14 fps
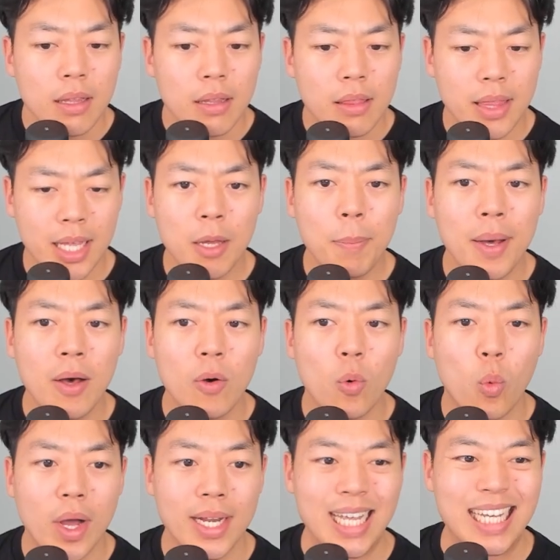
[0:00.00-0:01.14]
Think about
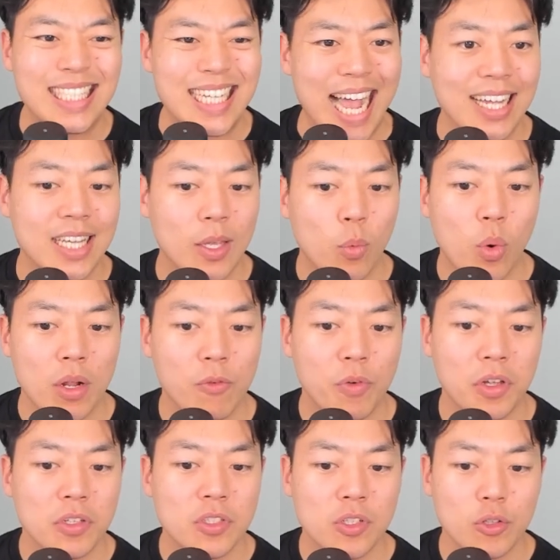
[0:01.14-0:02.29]
what exactly one
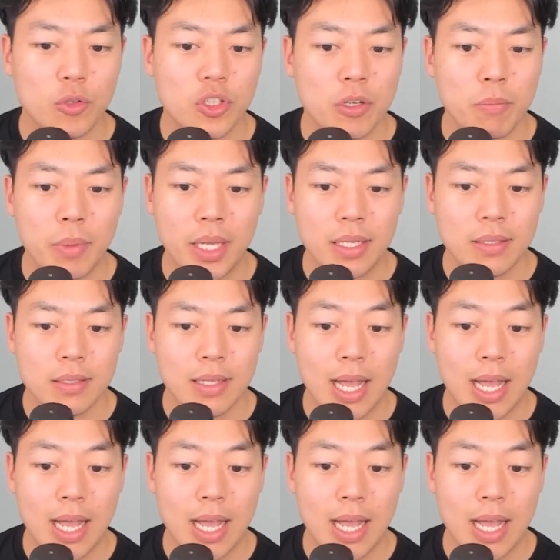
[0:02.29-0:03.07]
real solution means.